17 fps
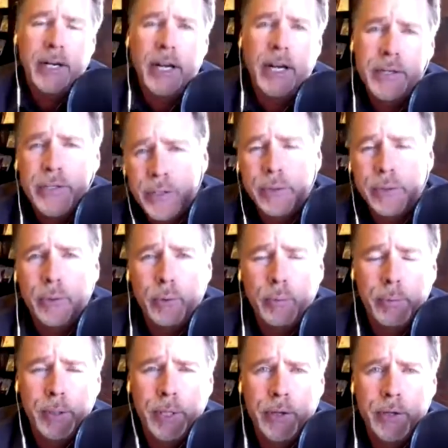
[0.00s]
that I do,
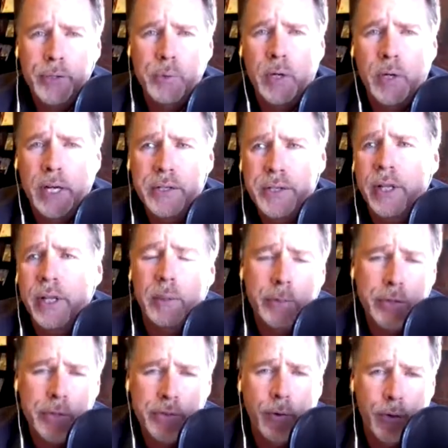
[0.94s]
but here's what I tell
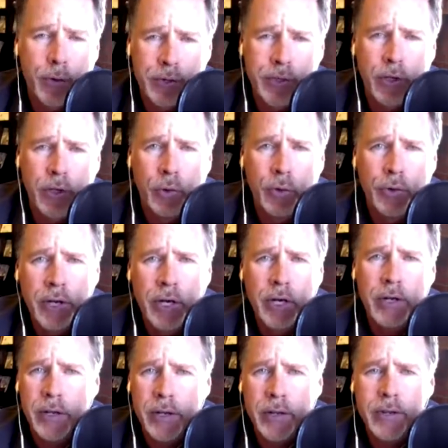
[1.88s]
them as far as a golden
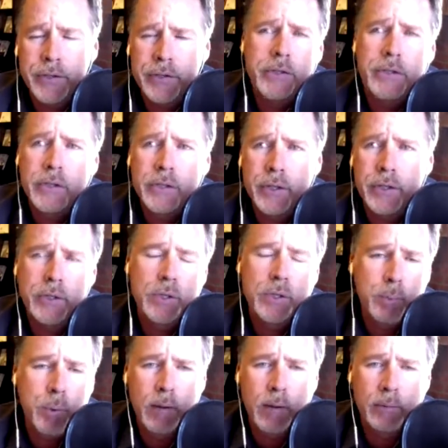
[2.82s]
nugget. And this
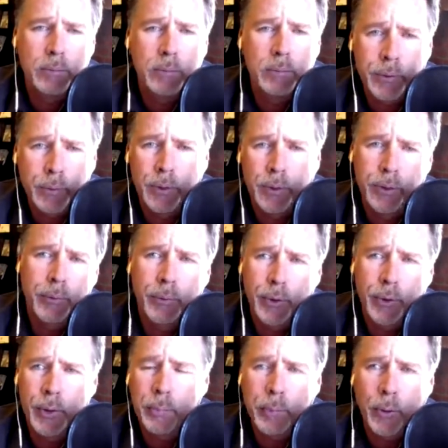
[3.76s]
is probably really,
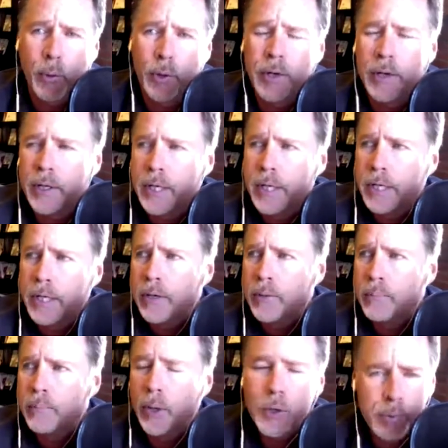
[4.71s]
really important.
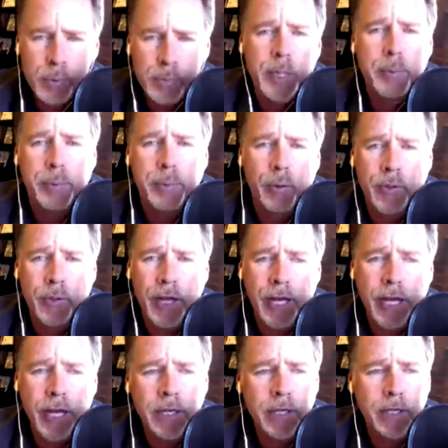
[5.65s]
Most people
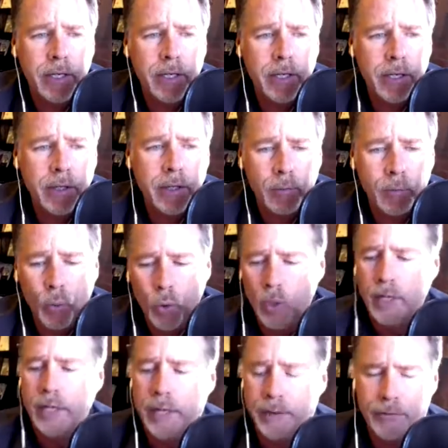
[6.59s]
that
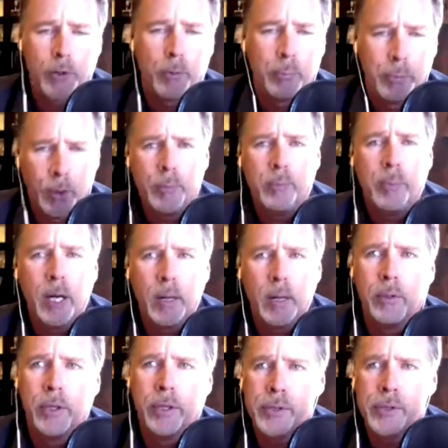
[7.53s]
want to get their book
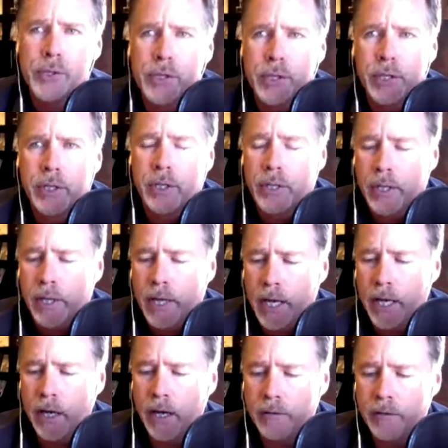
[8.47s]
published
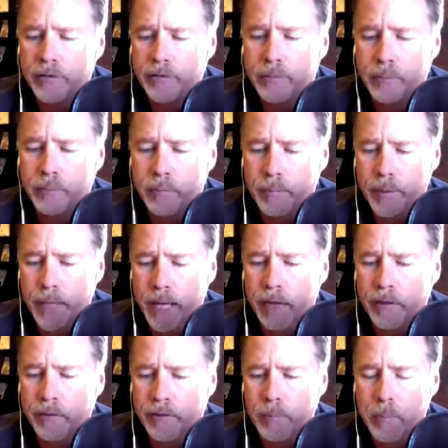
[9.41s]
have
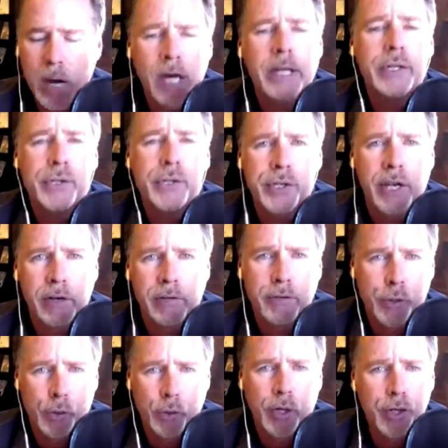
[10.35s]
a mindset
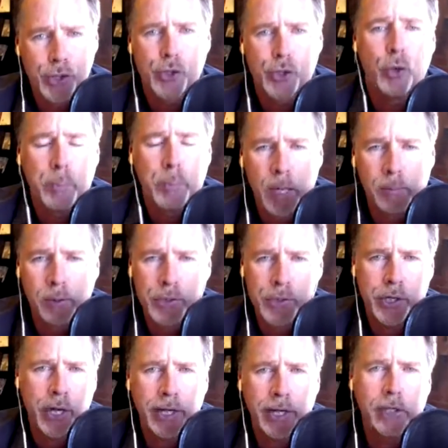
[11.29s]
of traditional
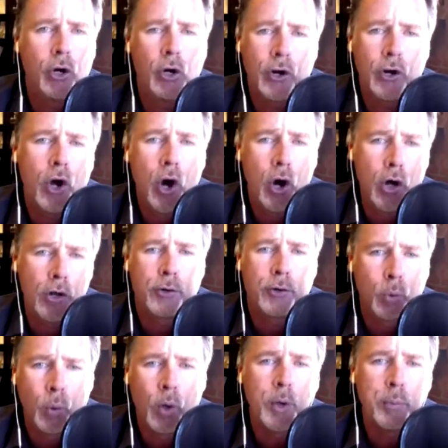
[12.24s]
publishing. I call it author
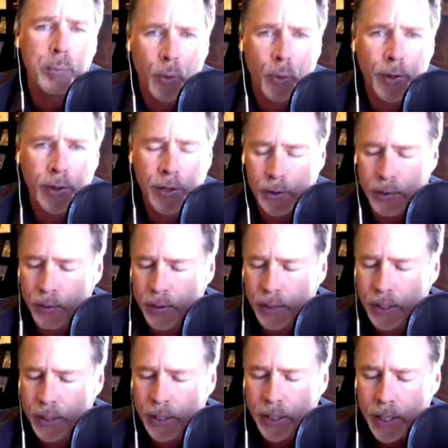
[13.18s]
1.0.